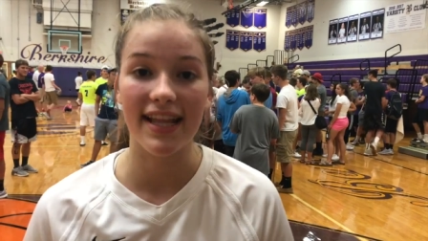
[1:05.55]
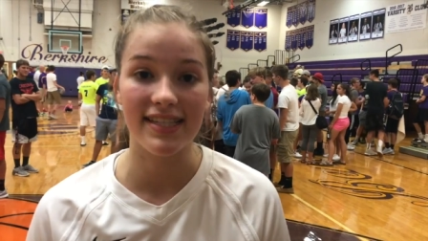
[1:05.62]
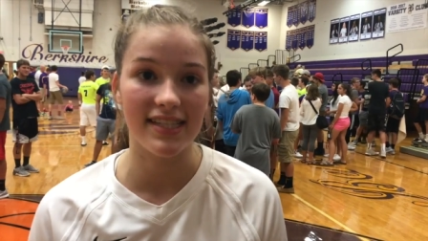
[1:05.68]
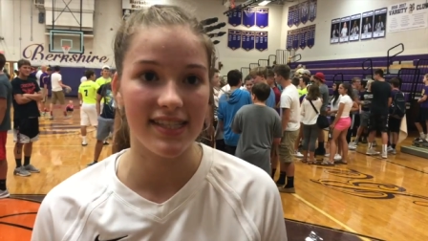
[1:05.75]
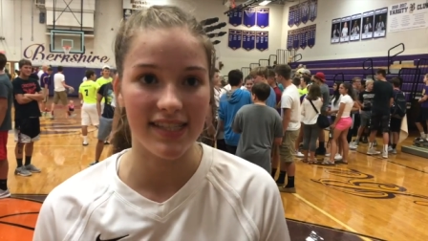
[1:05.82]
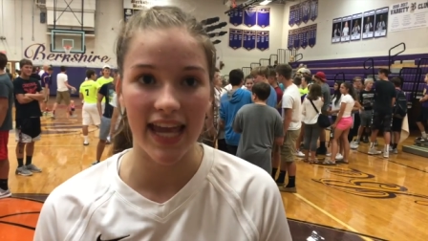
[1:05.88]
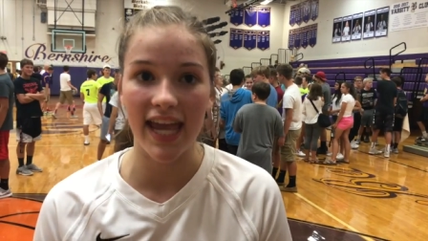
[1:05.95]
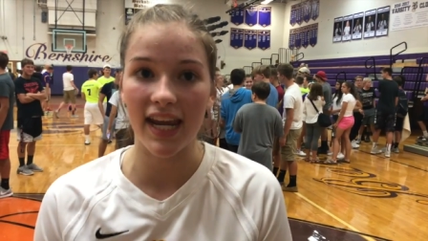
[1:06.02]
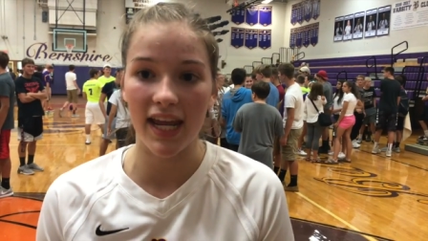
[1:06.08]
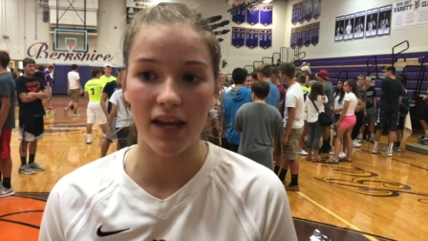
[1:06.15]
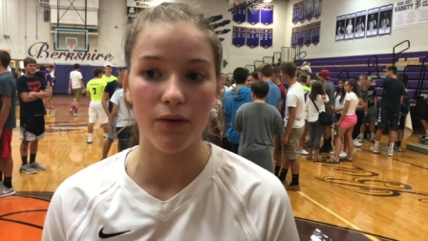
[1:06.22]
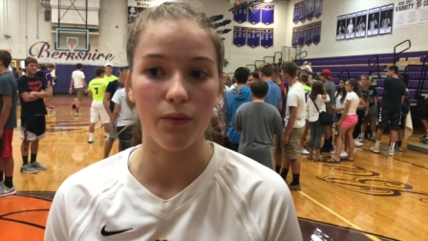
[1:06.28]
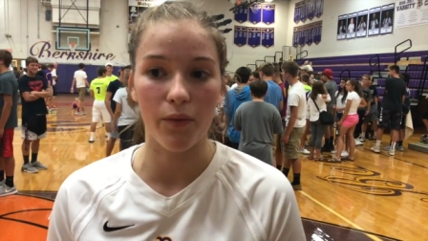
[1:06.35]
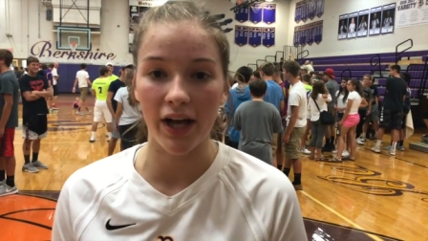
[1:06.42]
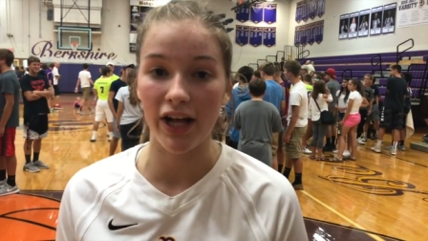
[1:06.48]
It's insane,
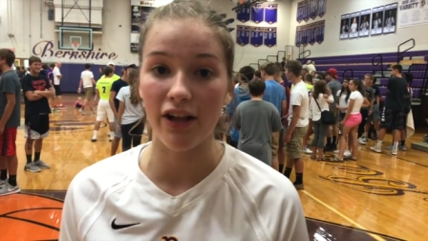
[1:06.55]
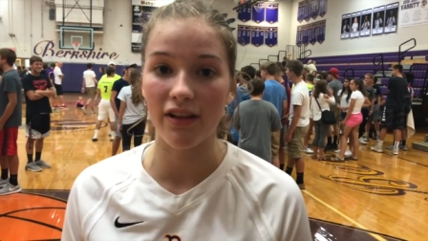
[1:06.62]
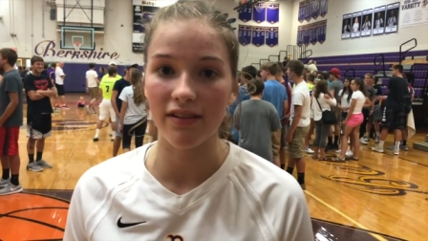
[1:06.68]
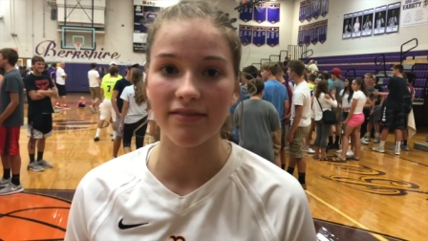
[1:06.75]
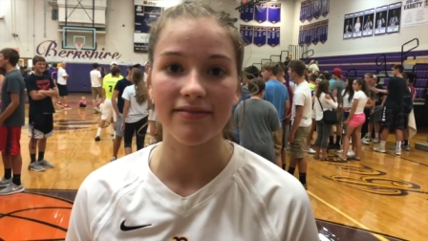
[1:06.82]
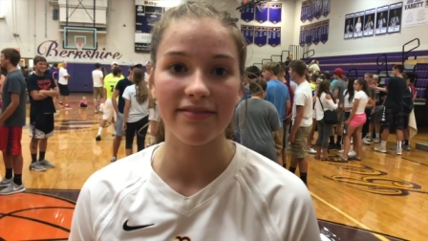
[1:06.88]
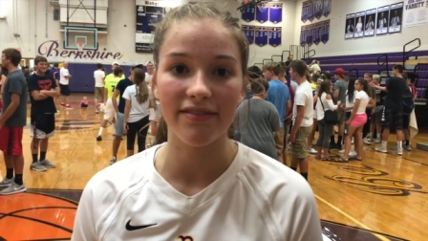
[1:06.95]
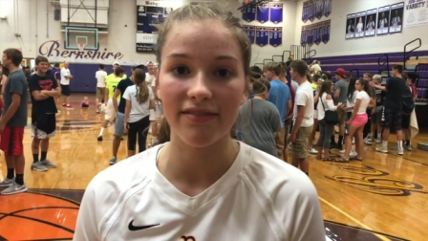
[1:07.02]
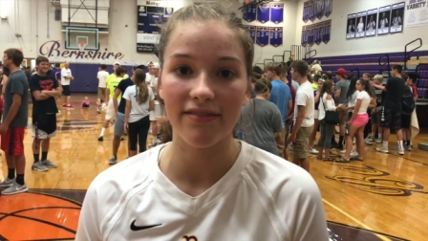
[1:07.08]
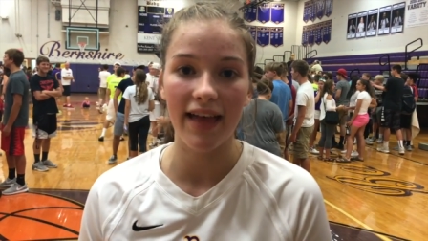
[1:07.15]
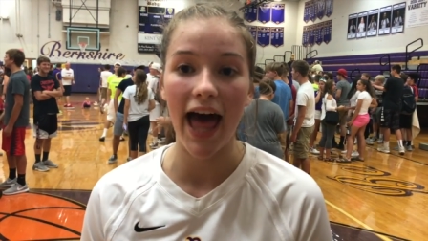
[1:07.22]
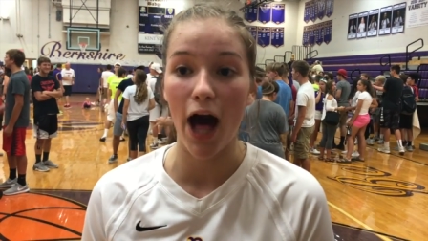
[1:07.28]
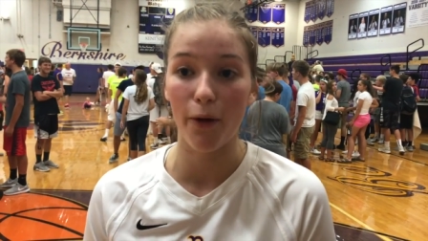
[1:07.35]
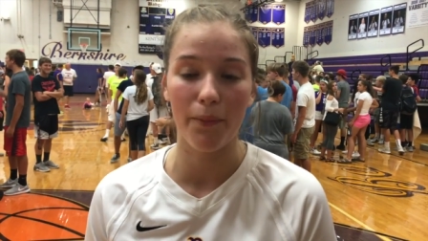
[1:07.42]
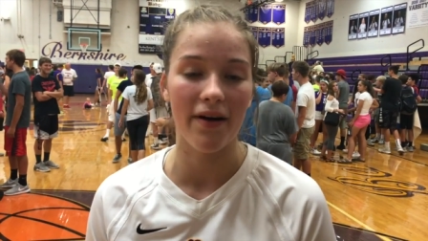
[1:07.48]
and will
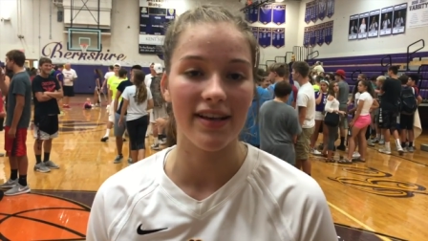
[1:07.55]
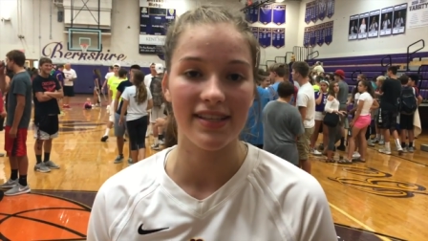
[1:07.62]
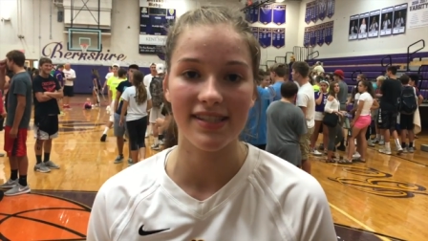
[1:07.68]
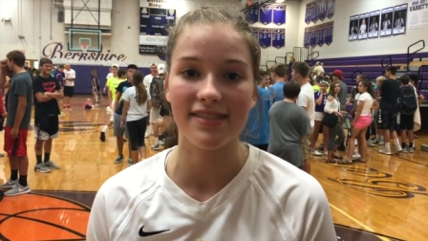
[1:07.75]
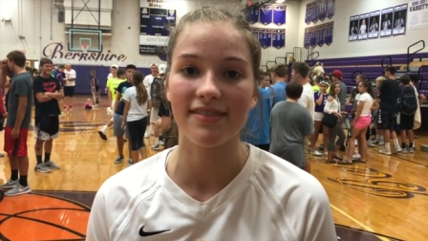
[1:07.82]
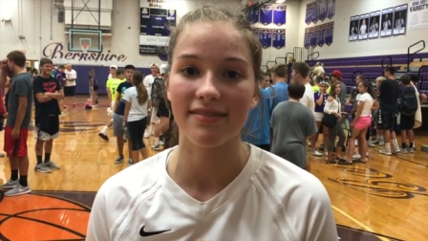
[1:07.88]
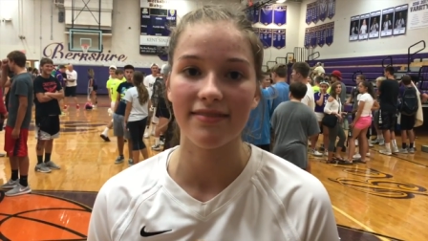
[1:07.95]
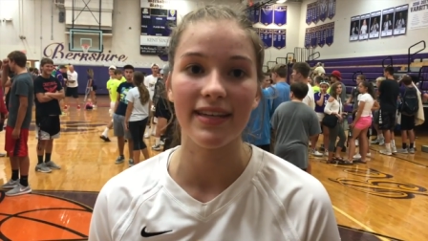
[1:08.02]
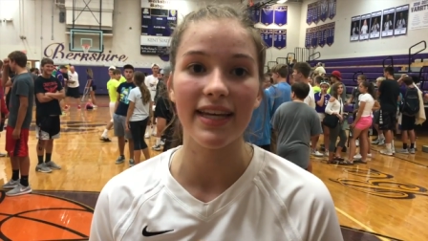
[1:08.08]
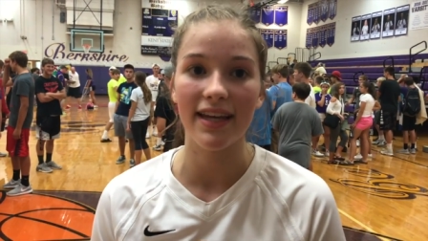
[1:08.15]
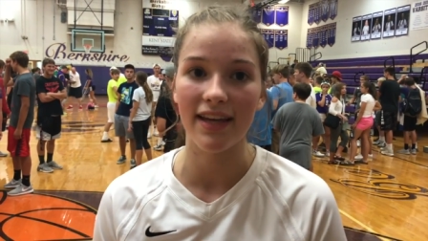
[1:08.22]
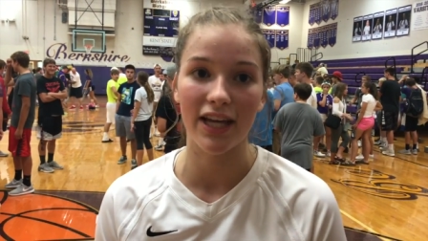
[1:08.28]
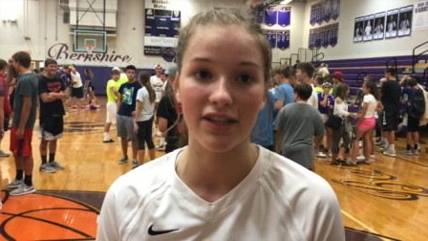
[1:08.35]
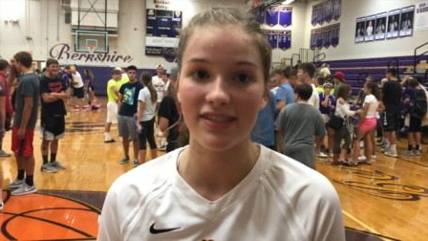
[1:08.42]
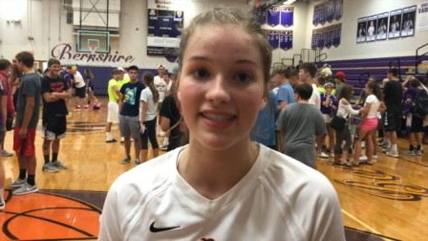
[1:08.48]
help us
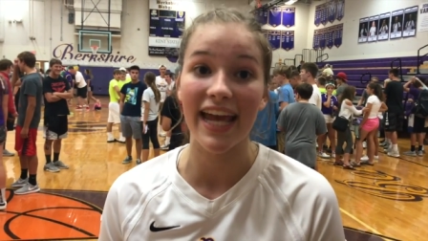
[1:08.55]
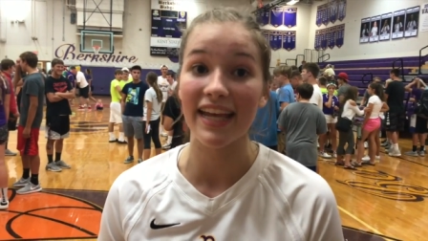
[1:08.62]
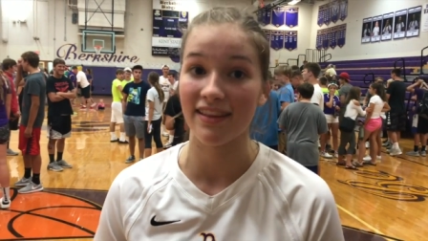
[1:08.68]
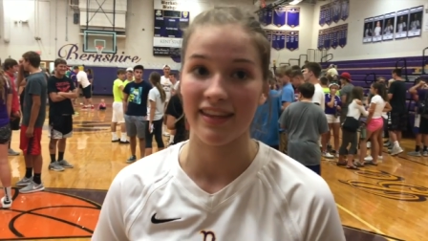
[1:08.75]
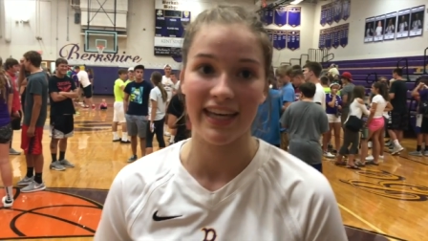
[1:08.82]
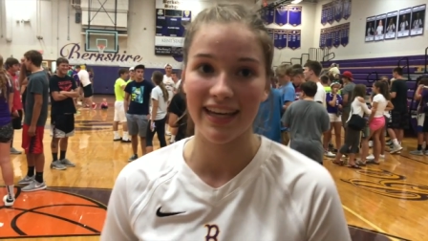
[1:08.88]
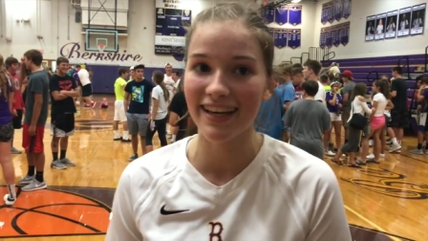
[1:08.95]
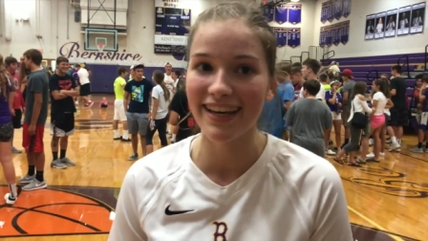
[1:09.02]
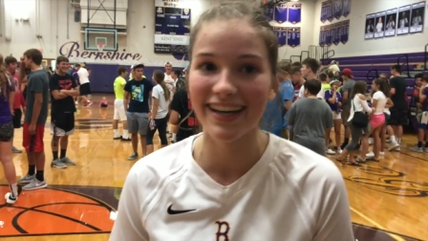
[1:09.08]
insanely.